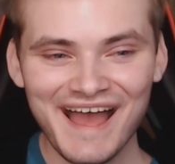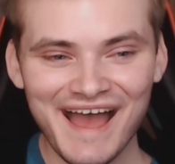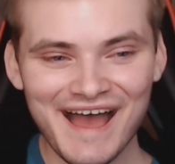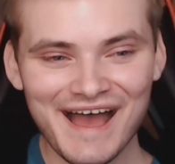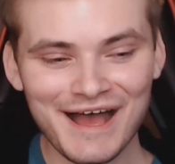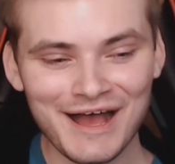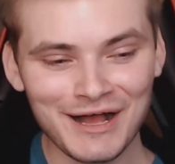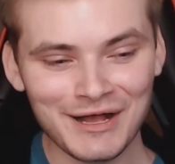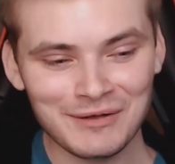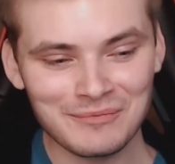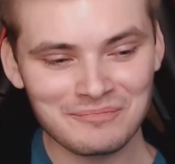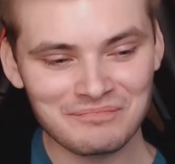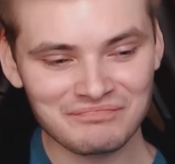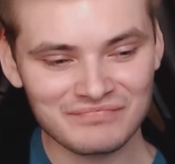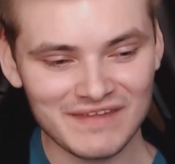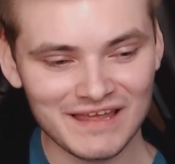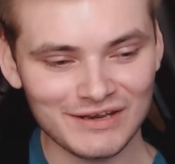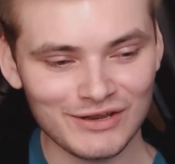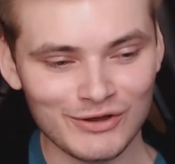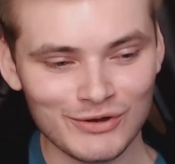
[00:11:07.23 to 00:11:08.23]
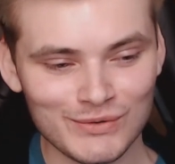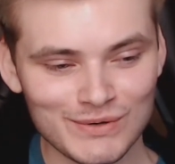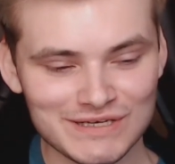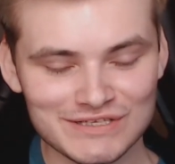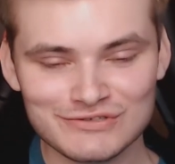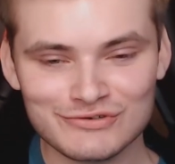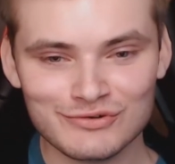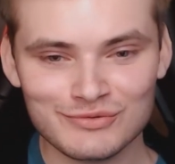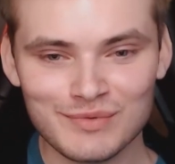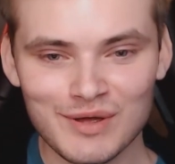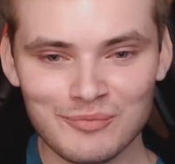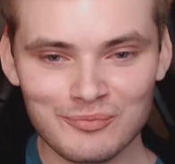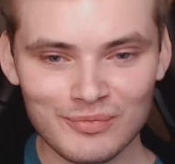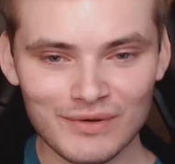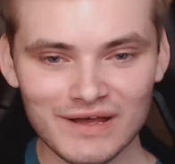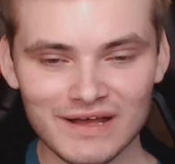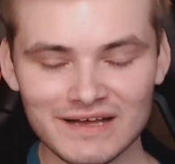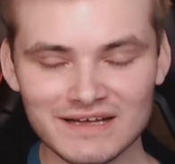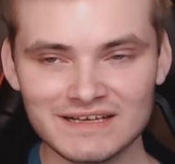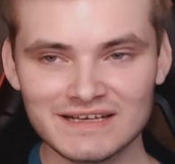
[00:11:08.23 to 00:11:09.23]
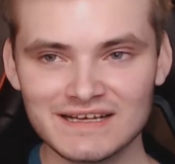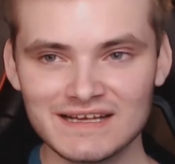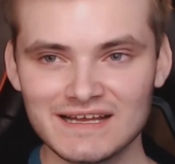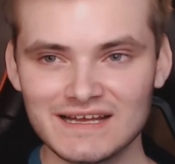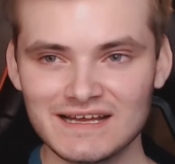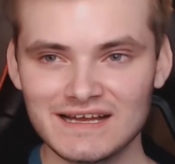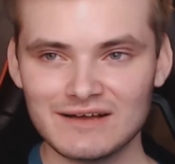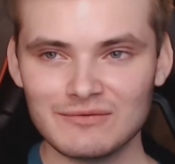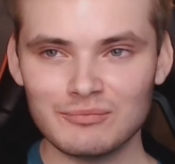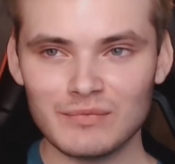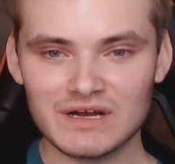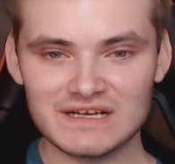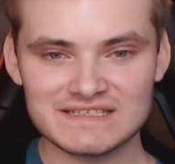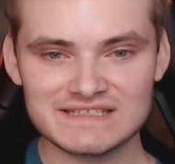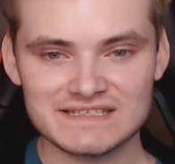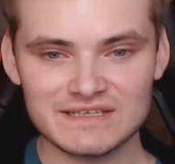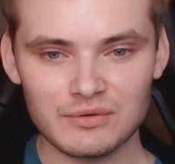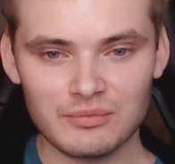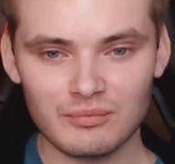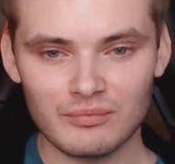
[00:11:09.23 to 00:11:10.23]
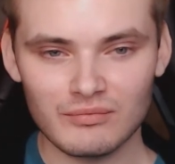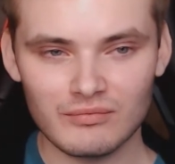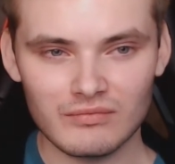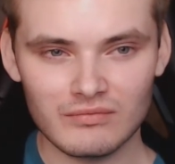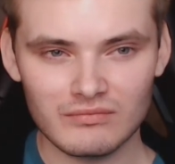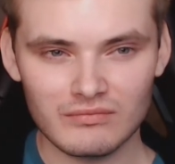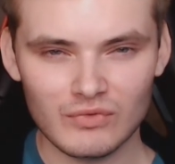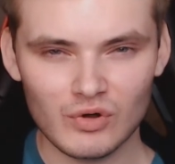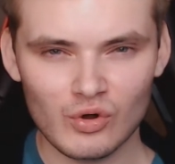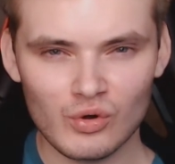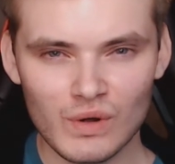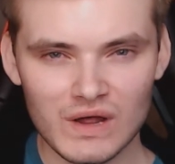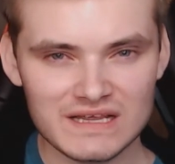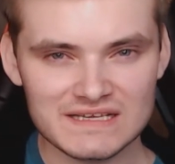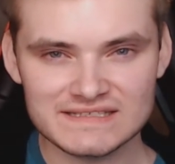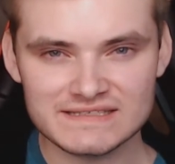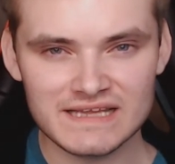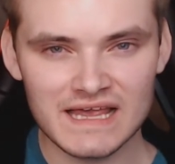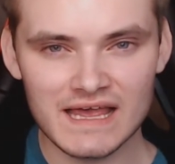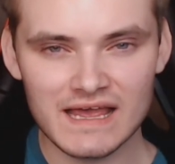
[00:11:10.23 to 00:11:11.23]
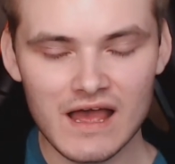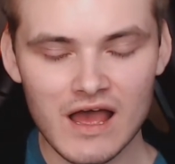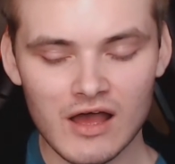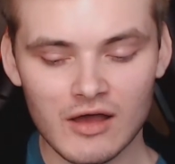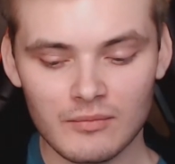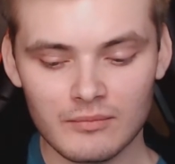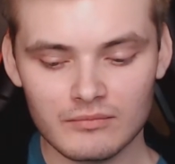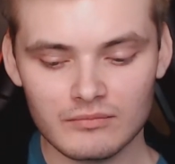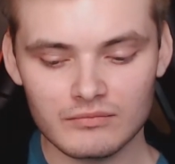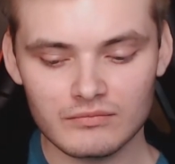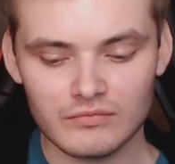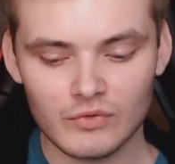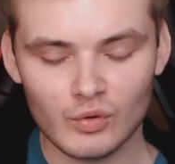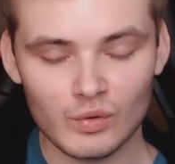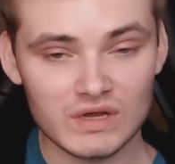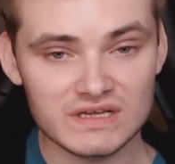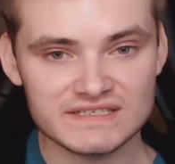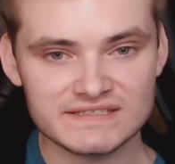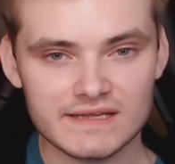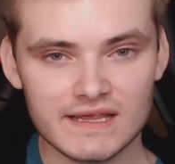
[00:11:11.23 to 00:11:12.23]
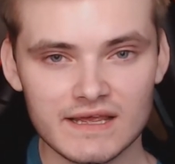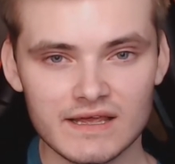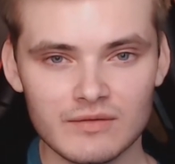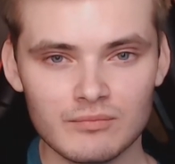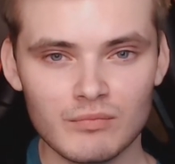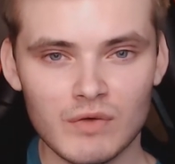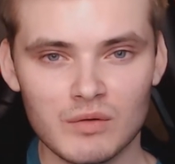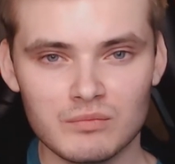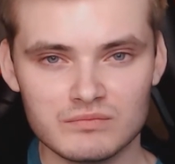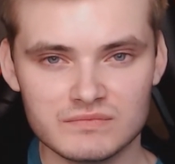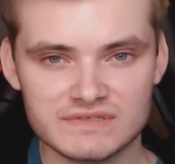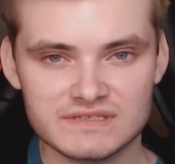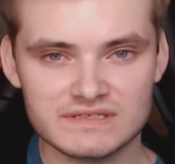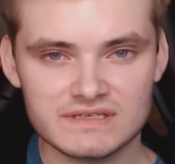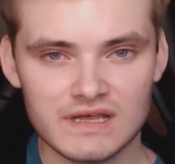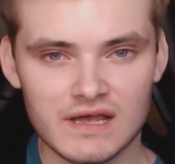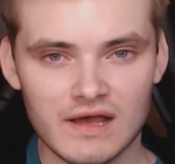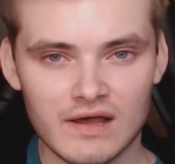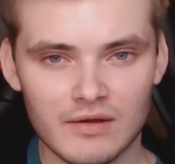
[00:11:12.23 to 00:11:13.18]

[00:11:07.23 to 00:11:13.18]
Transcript: And I always remember my sim always setting Mum's